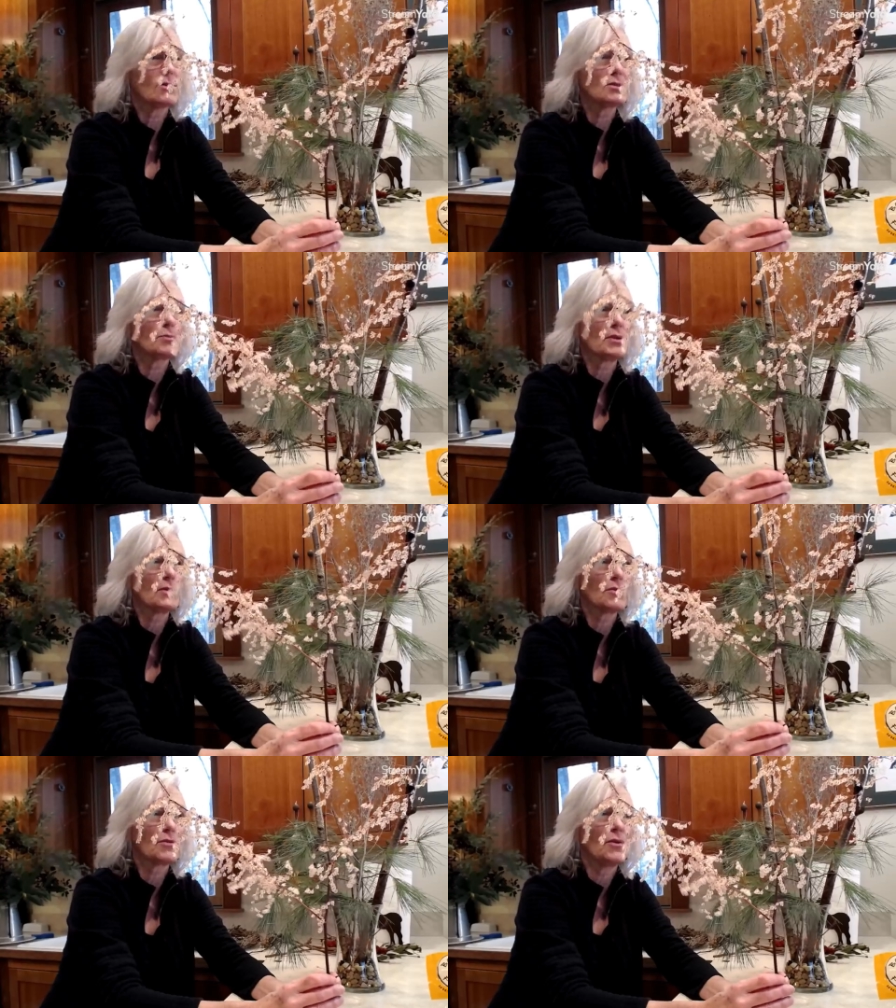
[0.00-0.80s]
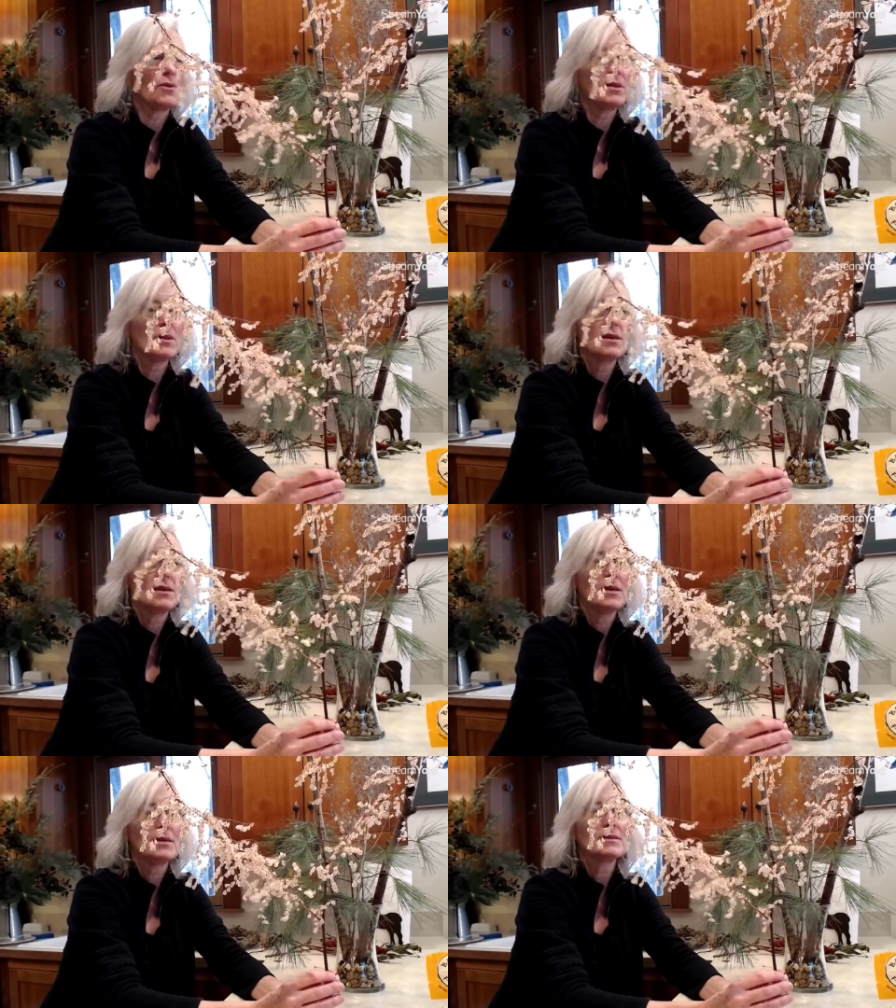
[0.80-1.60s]
Look at those beautiful
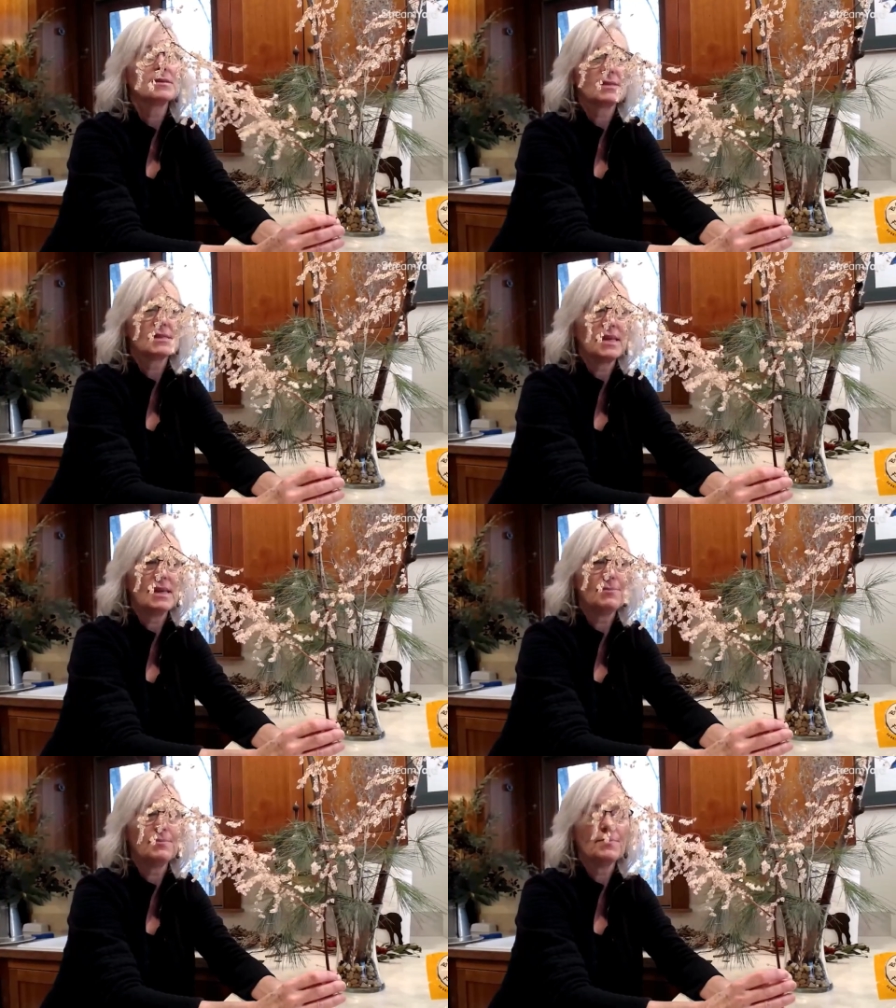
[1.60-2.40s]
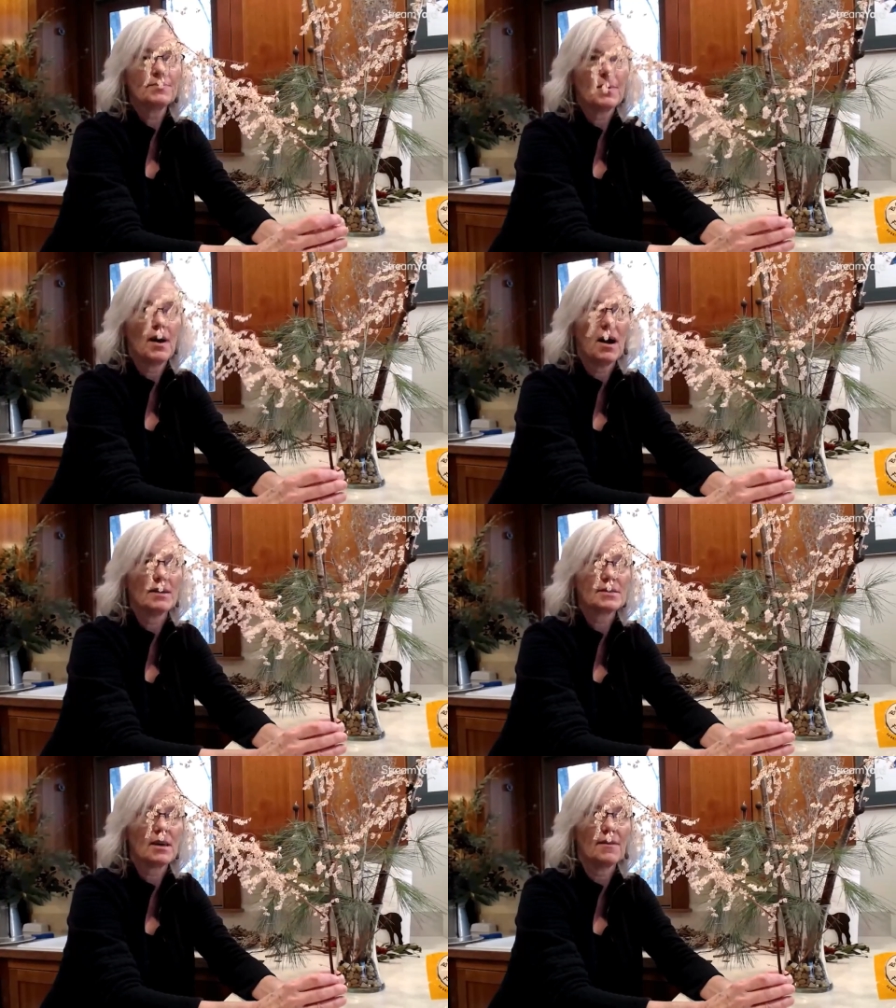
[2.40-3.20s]
seed
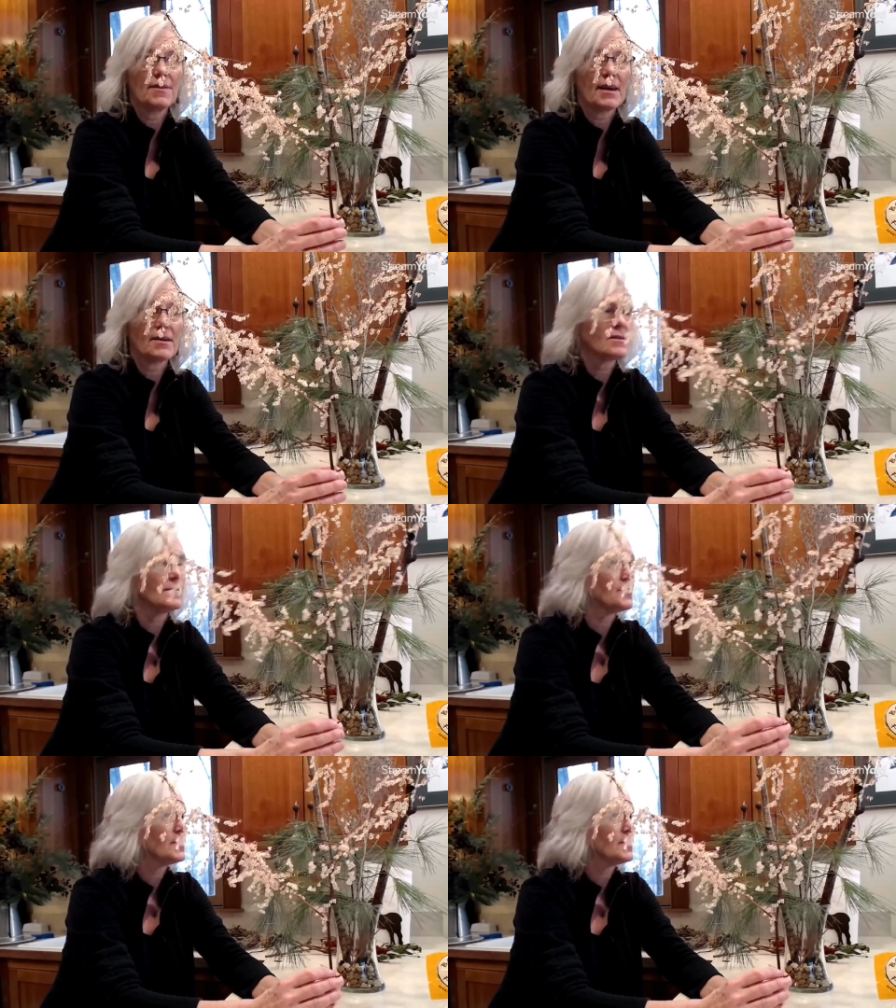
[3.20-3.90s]
pods on there.